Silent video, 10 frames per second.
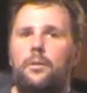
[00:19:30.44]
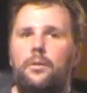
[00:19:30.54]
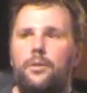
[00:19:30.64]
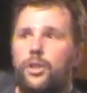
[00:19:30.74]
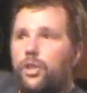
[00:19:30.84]

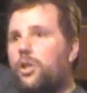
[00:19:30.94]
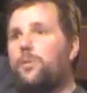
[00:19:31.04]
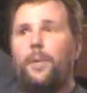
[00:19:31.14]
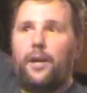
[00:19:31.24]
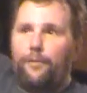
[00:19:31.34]
Because you're as
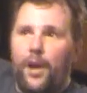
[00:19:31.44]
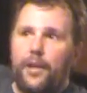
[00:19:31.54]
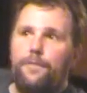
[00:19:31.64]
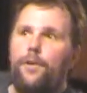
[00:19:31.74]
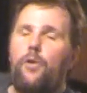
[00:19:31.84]
big a
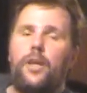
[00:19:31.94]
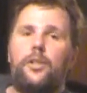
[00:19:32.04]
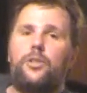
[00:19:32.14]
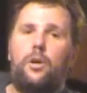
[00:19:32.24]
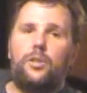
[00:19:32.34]
fucking phony
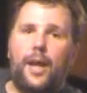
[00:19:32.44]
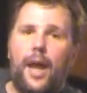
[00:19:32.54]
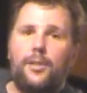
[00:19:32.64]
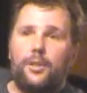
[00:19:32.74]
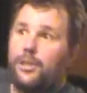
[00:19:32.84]
as those
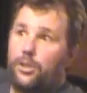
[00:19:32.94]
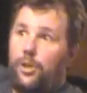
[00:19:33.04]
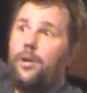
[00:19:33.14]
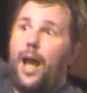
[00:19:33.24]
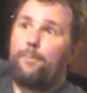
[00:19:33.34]
guys. At least
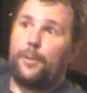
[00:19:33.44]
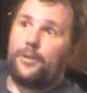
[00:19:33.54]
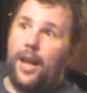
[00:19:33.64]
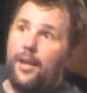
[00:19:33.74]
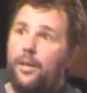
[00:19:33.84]
they're not
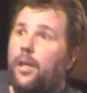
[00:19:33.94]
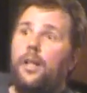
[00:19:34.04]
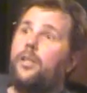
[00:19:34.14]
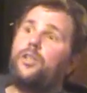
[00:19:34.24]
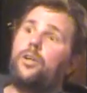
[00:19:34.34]
pretending.
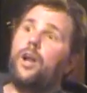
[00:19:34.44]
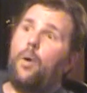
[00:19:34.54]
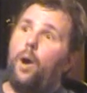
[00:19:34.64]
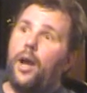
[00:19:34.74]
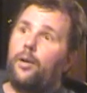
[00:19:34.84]
At least they're not
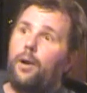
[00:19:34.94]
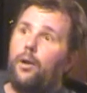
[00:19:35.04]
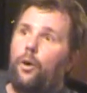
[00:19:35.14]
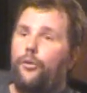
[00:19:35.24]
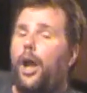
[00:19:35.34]
walking around
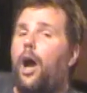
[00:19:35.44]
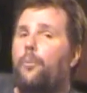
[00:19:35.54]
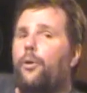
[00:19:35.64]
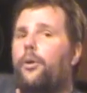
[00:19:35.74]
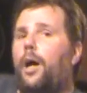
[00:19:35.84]
going, yeah, I'm
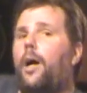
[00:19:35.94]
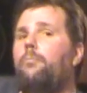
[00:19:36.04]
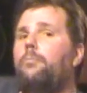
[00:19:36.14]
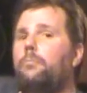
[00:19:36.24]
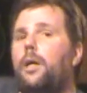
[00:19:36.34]
a real cop.
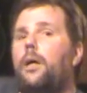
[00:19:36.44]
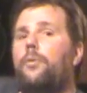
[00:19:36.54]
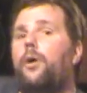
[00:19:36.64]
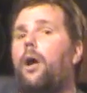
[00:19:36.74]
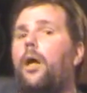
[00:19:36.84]
Yeah,
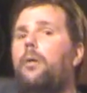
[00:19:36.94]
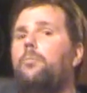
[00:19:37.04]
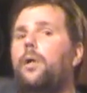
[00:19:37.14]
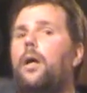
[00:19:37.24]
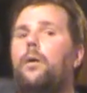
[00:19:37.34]
no, I am.
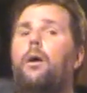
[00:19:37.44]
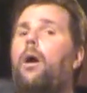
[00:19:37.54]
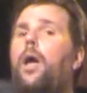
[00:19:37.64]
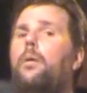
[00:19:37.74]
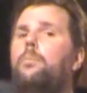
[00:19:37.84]
Yeah,
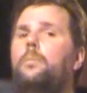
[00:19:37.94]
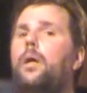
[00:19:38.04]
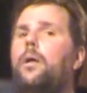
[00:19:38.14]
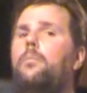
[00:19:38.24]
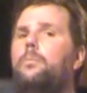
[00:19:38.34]
no, I
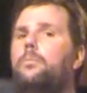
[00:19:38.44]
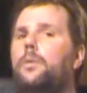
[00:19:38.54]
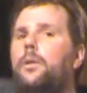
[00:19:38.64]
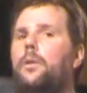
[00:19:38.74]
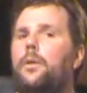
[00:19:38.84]
am.
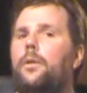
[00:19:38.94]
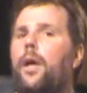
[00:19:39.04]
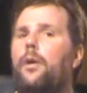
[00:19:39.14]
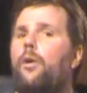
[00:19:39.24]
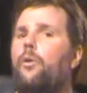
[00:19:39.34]

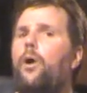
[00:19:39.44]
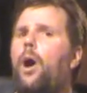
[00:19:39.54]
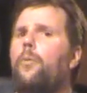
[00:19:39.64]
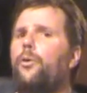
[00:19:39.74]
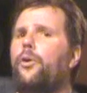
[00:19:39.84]
Yeah, no,
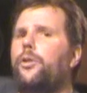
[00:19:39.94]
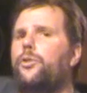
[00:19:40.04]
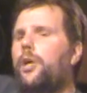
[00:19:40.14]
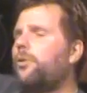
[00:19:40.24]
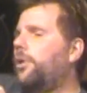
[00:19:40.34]
I'm a real
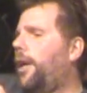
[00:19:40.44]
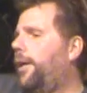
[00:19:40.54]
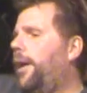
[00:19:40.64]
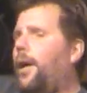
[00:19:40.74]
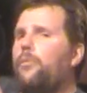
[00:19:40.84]
construction guy.
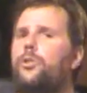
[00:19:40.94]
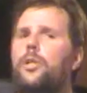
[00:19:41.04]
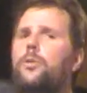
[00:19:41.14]
Yeah, I was just